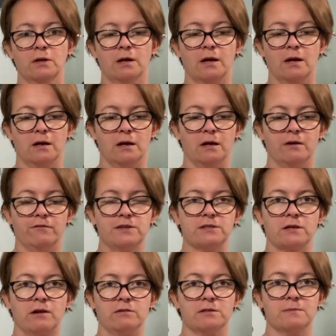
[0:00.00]
uh,
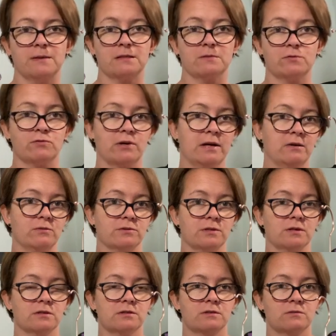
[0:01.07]
viscose to make some
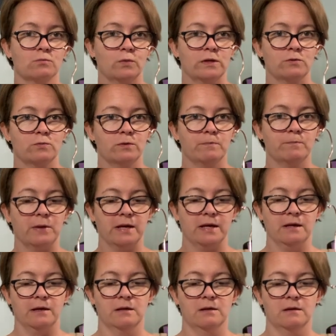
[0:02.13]
trousers, which would
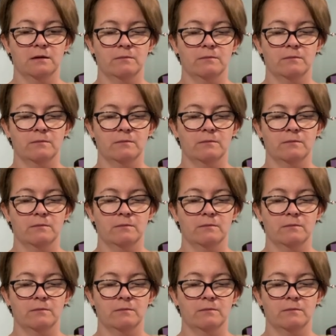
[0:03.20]
be